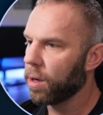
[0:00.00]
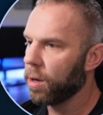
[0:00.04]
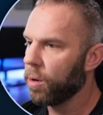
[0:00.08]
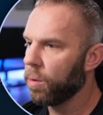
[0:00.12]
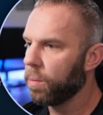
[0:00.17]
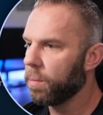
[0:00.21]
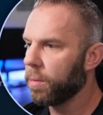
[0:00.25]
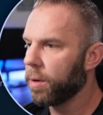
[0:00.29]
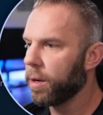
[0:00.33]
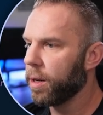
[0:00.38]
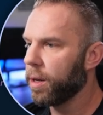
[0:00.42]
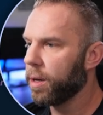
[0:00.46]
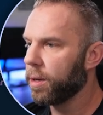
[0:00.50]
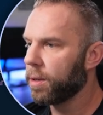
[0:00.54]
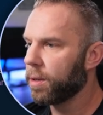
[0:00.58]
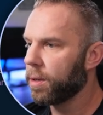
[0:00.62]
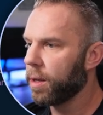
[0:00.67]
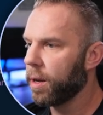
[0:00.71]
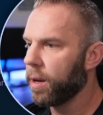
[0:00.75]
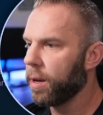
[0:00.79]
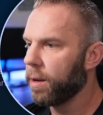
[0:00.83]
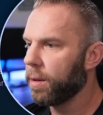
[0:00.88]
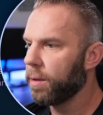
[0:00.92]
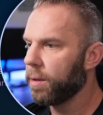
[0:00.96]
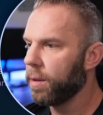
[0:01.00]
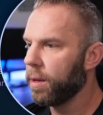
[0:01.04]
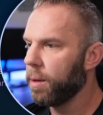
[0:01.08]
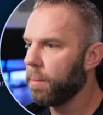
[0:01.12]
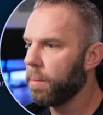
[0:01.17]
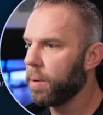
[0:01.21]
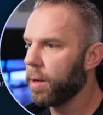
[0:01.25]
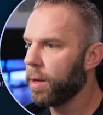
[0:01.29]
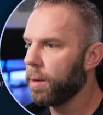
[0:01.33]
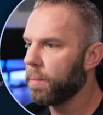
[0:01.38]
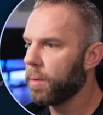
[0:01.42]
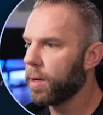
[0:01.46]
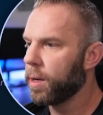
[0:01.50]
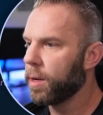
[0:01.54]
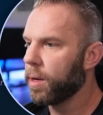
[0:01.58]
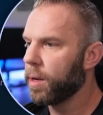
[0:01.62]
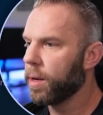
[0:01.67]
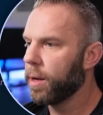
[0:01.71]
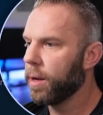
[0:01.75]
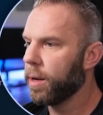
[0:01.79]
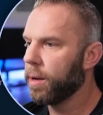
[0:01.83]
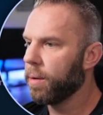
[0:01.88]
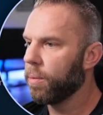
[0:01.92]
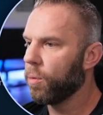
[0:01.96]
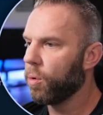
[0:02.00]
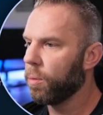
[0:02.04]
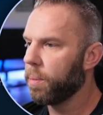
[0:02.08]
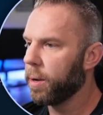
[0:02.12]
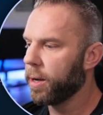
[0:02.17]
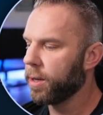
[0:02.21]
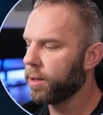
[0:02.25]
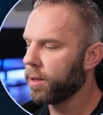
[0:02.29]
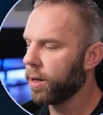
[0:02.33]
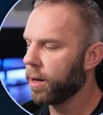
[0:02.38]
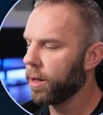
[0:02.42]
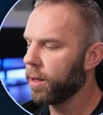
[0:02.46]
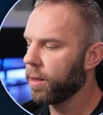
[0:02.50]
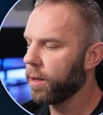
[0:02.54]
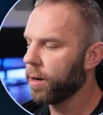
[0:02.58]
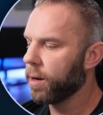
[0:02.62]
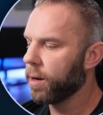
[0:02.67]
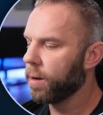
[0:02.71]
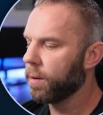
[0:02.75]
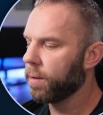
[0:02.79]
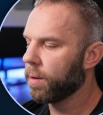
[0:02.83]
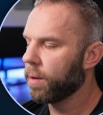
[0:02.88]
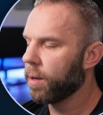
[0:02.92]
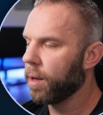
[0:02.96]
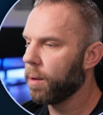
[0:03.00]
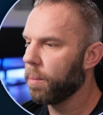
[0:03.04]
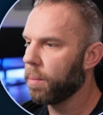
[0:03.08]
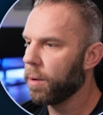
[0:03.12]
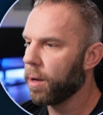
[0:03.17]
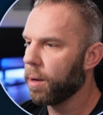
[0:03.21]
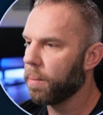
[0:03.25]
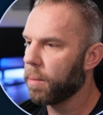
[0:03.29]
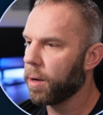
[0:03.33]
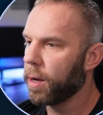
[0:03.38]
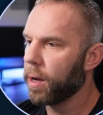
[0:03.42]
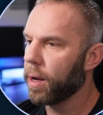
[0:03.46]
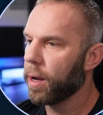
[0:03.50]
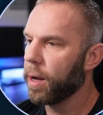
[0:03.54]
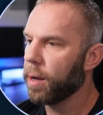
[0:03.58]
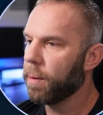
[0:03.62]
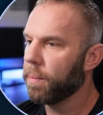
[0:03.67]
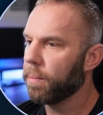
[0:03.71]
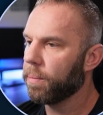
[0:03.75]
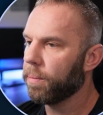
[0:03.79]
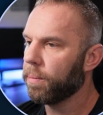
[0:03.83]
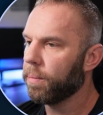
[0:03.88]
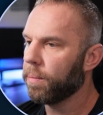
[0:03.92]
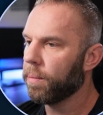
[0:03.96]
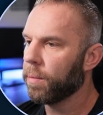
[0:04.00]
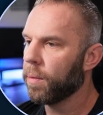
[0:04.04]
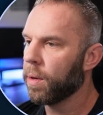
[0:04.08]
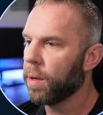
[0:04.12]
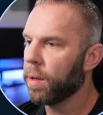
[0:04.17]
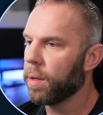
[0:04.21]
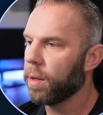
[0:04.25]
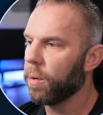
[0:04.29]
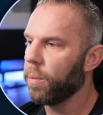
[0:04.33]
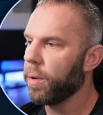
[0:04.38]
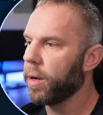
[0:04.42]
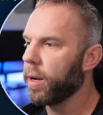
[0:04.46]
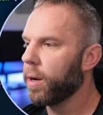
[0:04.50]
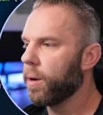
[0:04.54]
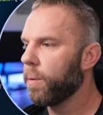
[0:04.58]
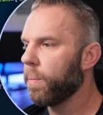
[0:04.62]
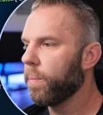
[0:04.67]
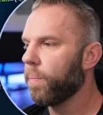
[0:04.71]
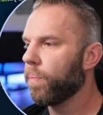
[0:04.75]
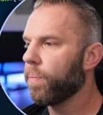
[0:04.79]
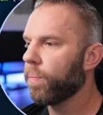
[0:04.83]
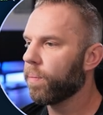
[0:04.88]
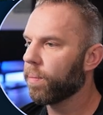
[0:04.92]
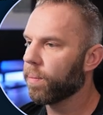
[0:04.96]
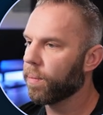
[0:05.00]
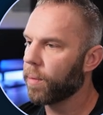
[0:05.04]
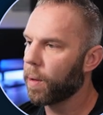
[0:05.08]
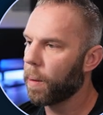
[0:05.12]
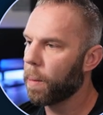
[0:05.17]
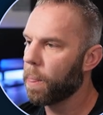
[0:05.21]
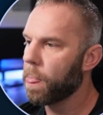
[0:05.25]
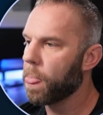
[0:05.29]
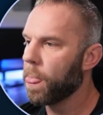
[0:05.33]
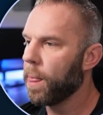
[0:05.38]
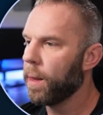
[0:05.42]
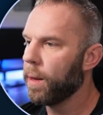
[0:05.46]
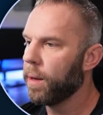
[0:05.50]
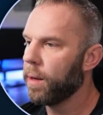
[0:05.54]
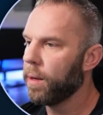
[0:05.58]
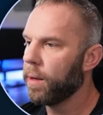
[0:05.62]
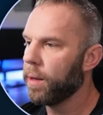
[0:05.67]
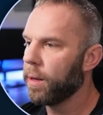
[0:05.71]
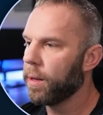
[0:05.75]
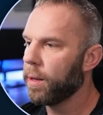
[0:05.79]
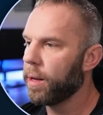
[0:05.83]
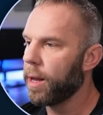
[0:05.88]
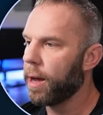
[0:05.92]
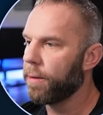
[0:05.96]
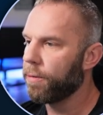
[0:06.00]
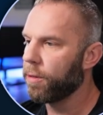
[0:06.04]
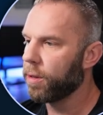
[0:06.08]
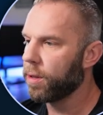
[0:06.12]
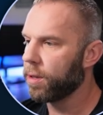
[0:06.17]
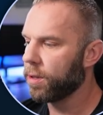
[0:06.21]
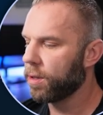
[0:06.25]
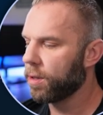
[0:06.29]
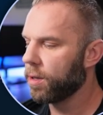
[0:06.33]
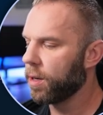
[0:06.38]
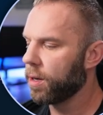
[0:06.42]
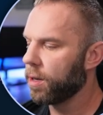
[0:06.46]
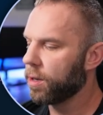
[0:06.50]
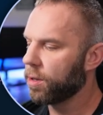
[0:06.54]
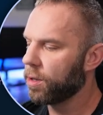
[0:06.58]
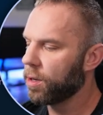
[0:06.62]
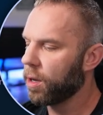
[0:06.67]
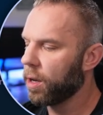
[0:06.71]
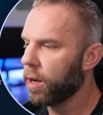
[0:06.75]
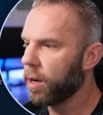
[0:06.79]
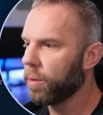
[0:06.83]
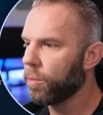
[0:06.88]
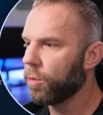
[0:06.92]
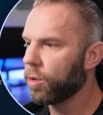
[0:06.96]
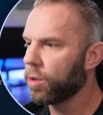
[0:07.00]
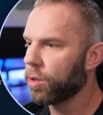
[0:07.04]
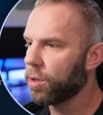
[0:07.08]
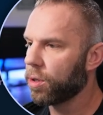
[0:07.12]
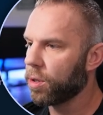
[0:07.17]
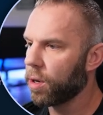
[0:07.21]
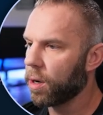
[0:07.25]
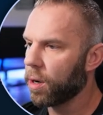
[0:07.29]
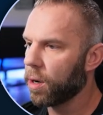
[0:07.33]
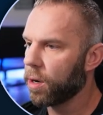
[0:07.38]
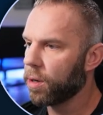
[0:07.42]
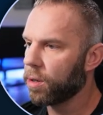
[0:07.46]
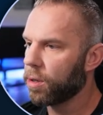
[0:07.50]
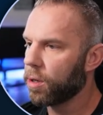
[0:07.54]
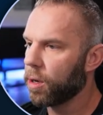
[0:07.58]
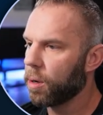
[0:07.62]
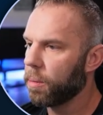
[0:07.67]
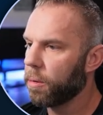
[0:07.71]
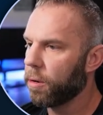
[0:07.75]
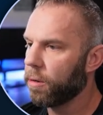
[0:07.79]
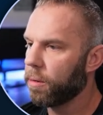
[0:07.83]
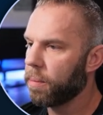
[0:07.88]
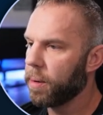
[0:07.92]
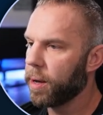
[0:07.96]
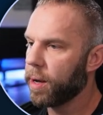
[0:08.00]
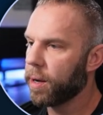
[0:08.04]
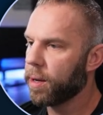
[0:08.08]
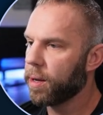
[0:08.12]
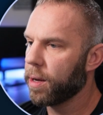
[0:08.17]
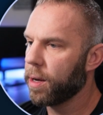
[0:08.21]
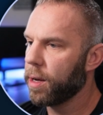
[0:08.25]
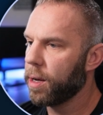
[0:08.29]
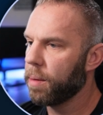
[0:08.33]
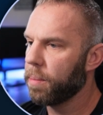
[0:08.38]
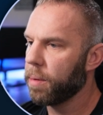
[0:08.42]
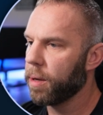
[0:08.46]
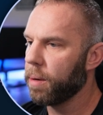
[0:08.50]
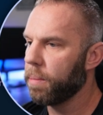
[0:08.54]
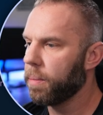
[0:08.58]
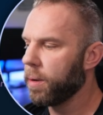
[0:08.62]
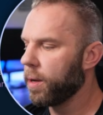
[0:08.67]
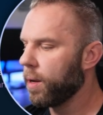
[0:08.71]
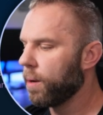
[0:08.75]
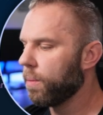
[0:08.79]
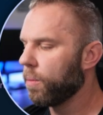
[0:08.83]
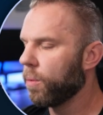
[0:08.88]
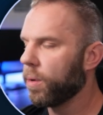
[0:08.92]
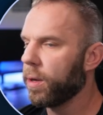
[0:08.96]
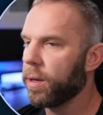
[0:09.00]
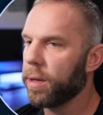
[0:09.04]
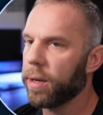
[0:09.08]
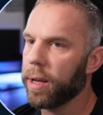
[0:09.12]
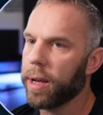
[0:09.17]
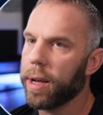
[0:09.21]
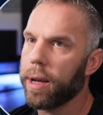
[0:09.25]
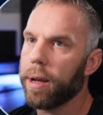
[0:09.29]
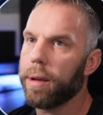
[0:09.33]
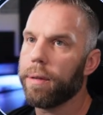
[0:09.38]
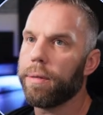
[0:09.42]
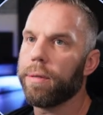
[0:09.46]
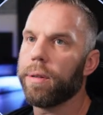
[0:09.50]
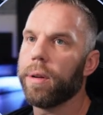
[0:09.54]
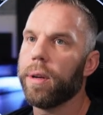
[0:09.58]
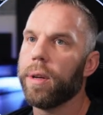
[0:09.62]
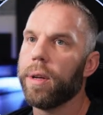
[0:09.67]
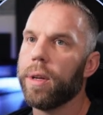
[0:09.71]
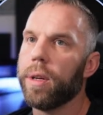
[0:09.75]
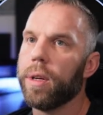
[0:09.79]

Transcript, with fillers: Oh, I need to say npmi. We'll paste that in there. npmi. There we go. And after this is done installing, we'll just start our server back up. npm run dev.